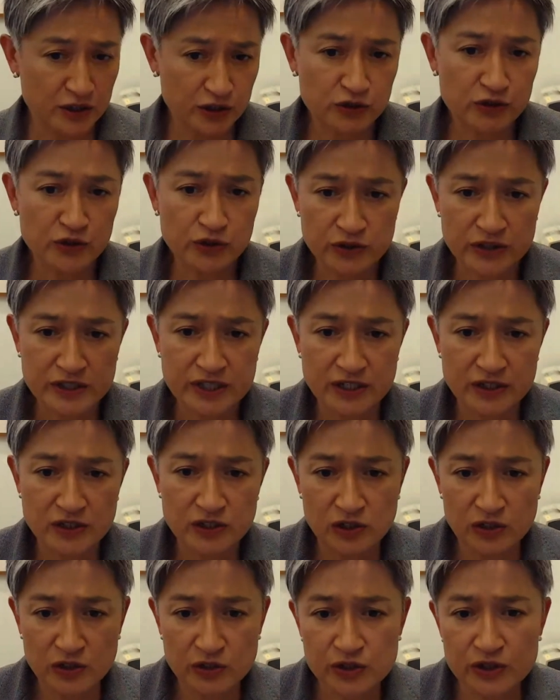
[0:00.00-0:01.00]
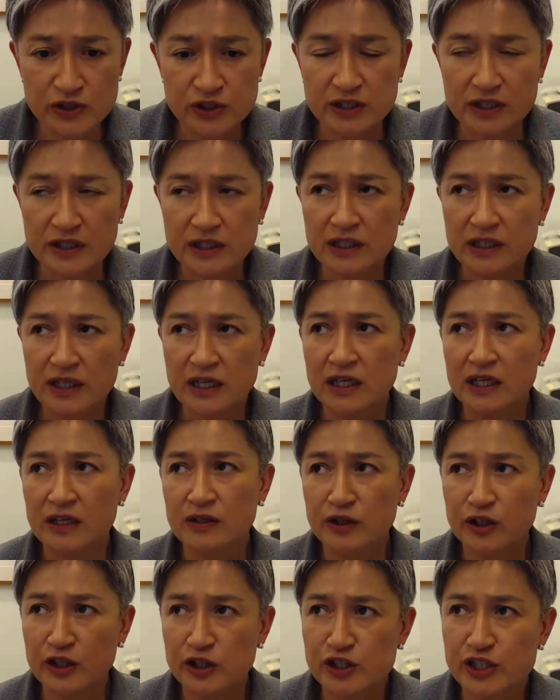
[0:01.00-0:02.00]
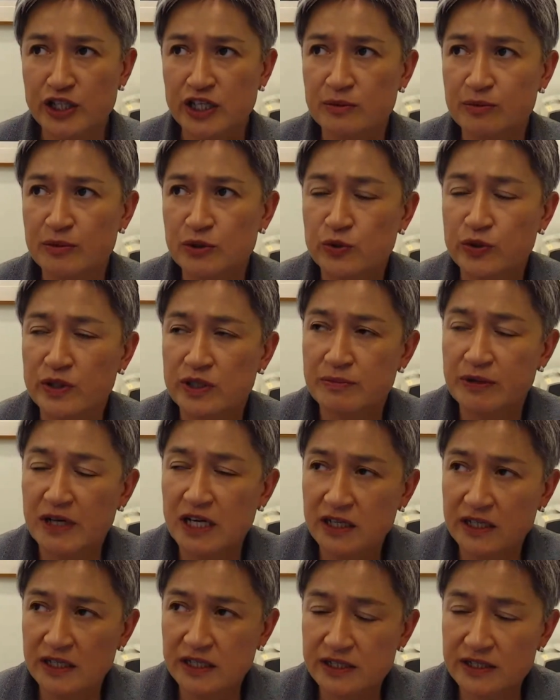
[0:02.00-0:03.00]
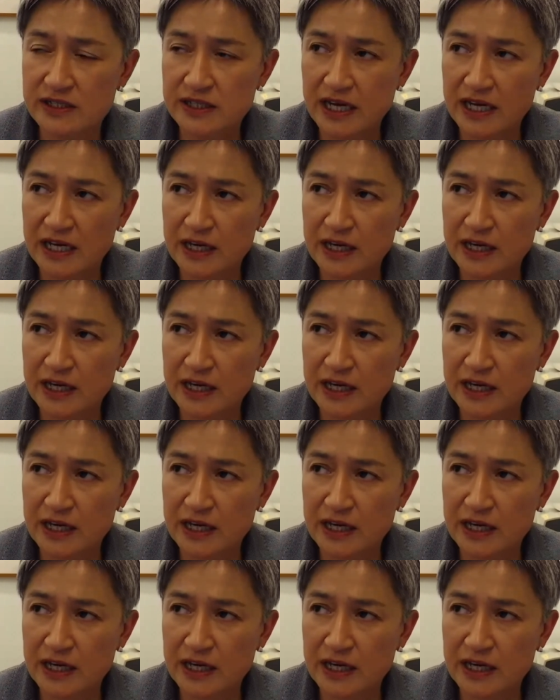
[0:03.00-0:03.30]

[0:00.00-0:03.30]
a two-state solution negotiated between the parties.